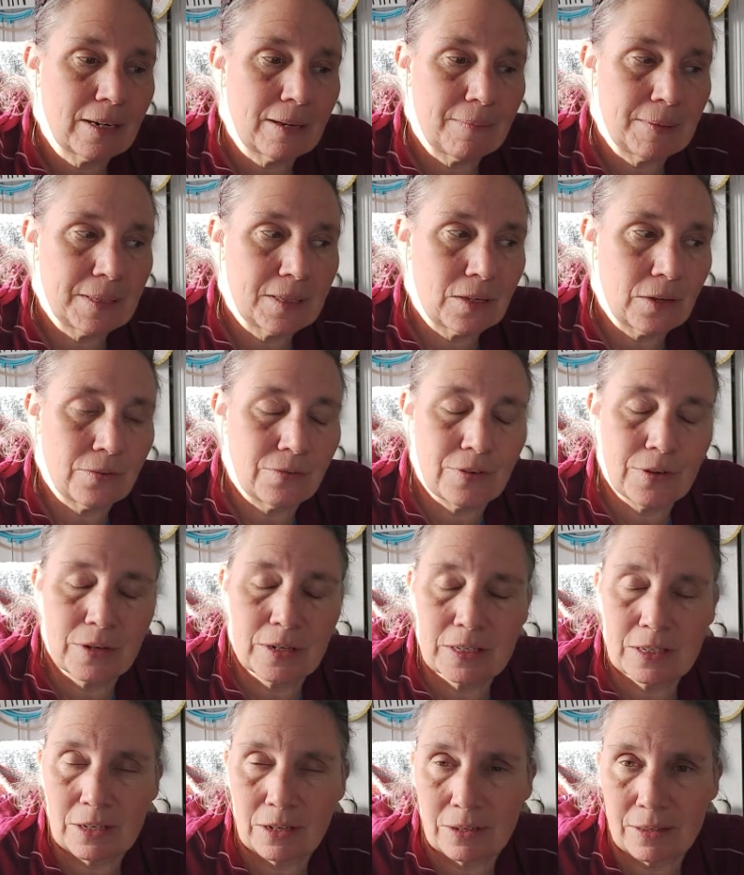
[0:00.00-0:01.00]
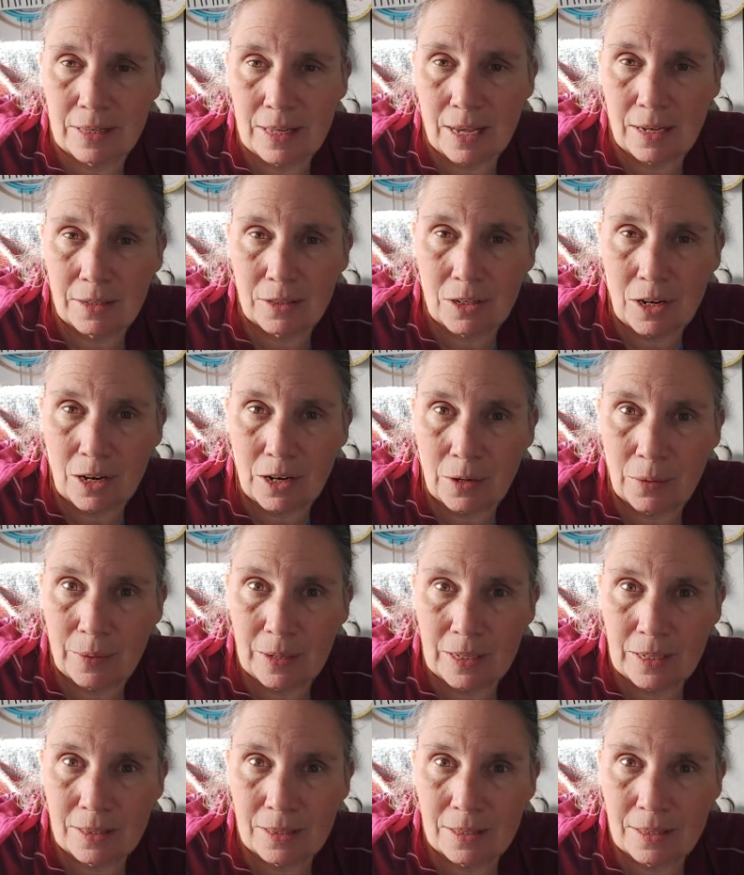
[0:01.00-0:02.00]
I've been so focused on that Dark
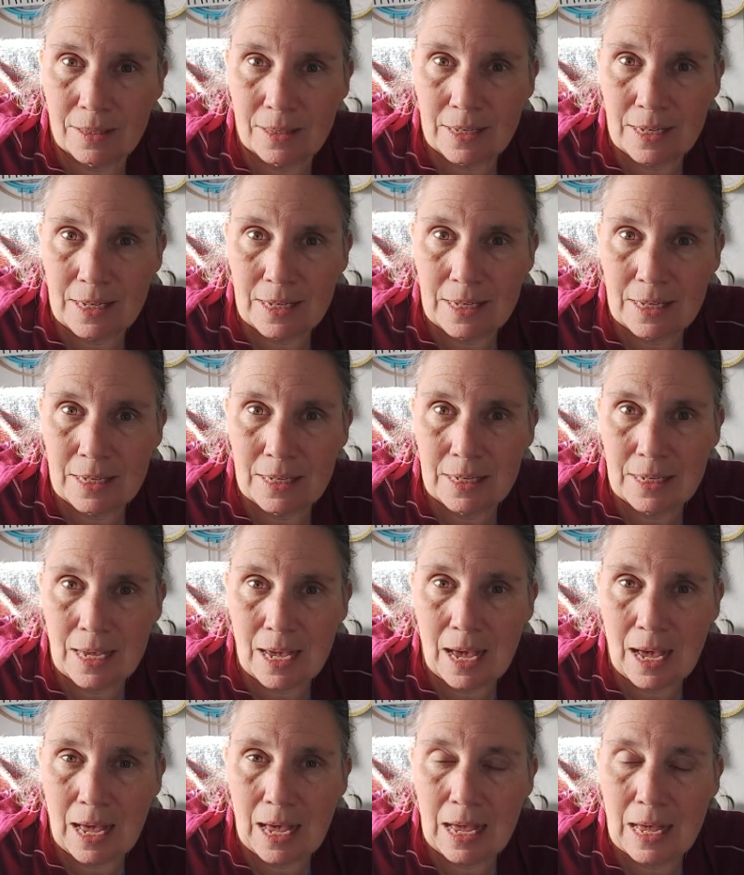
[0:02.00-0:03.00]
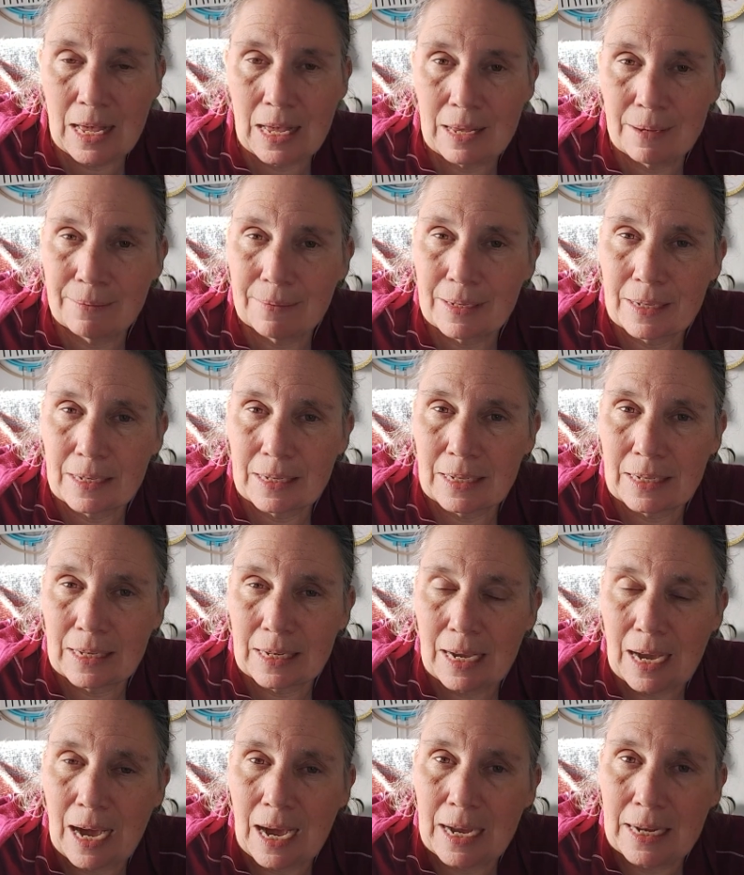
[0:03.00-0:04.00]
Queen of the Sea, I'm
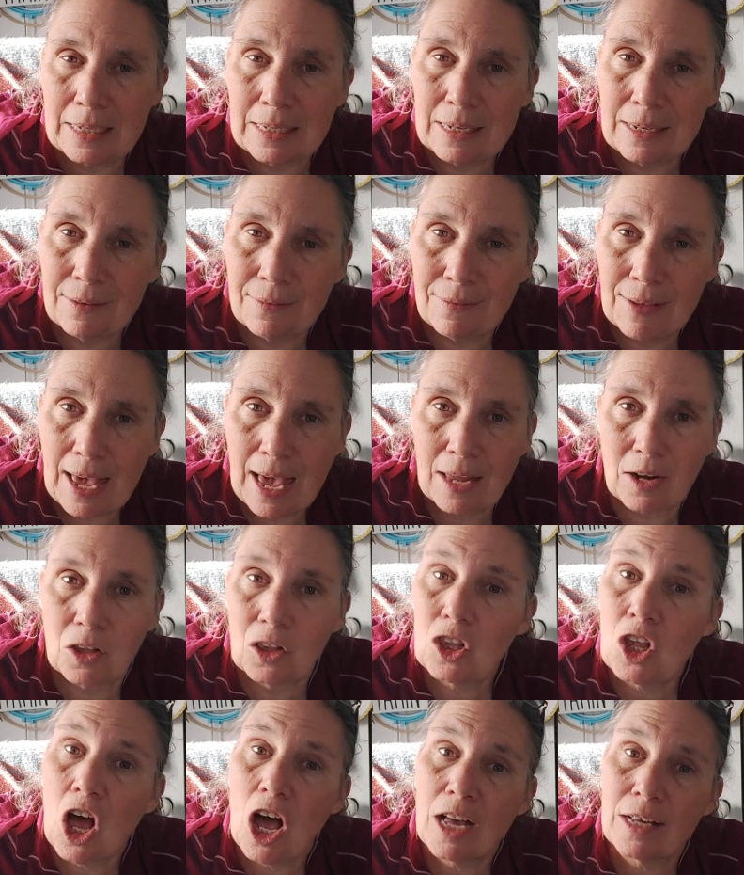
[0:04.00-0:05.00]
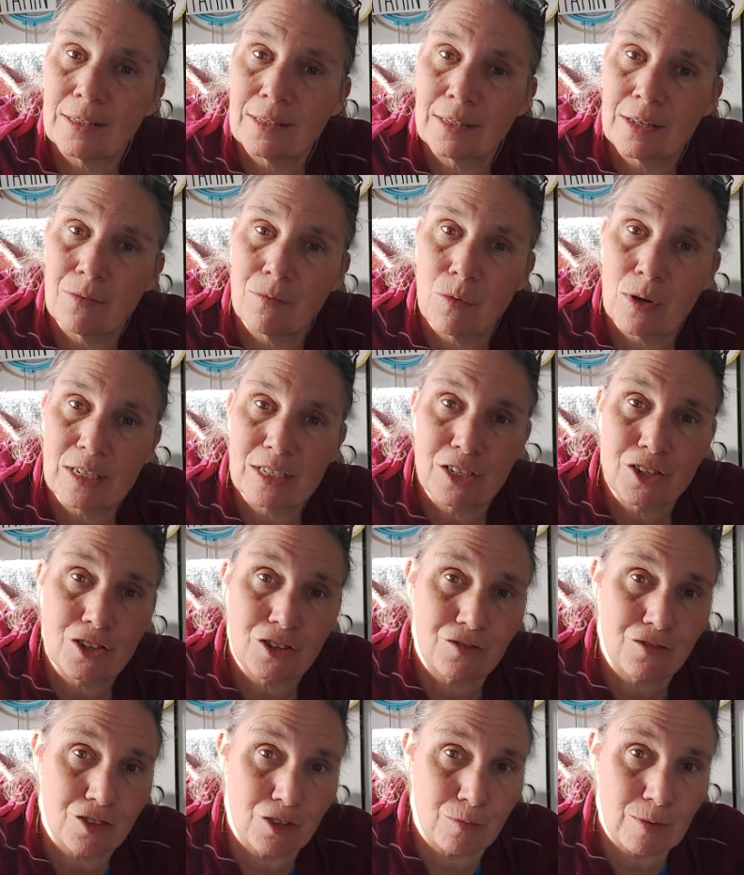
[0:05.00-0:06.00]
kind of at a loss of what to
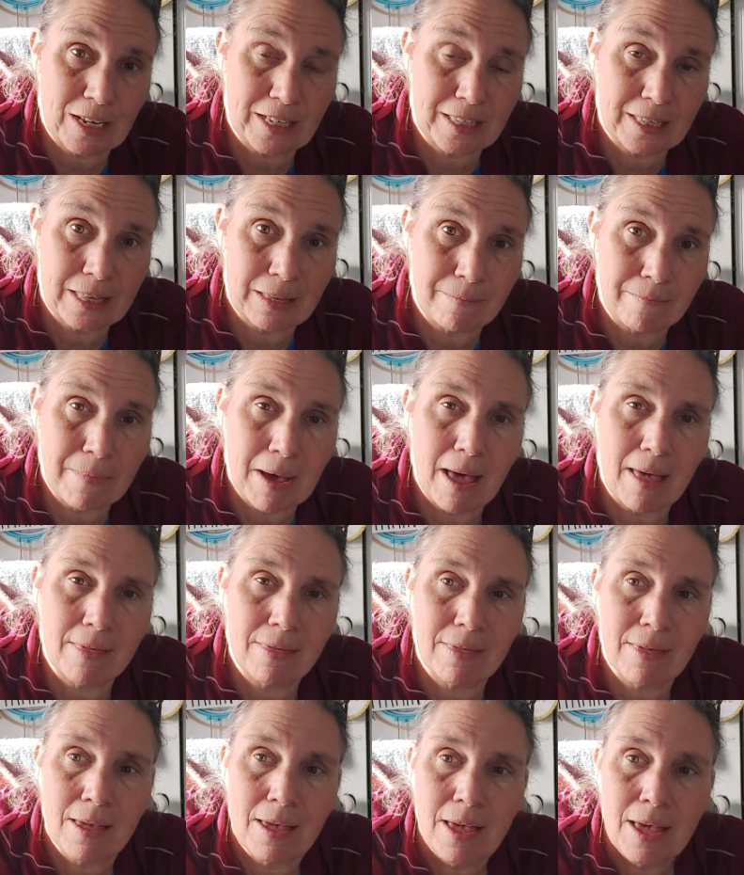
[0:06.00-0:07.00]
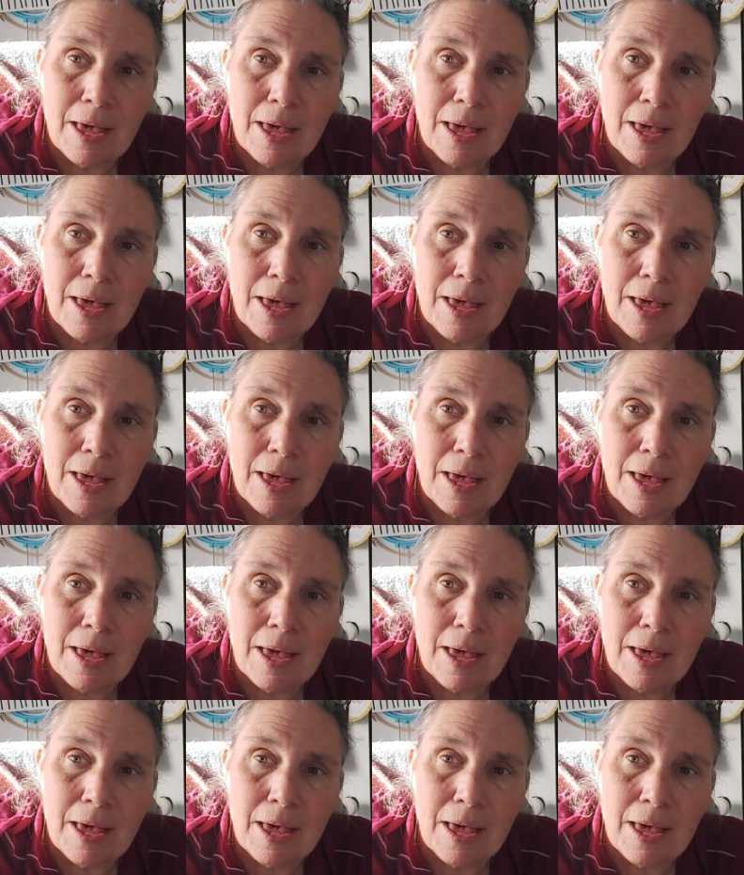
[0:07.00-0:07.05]
do for the rest of the month.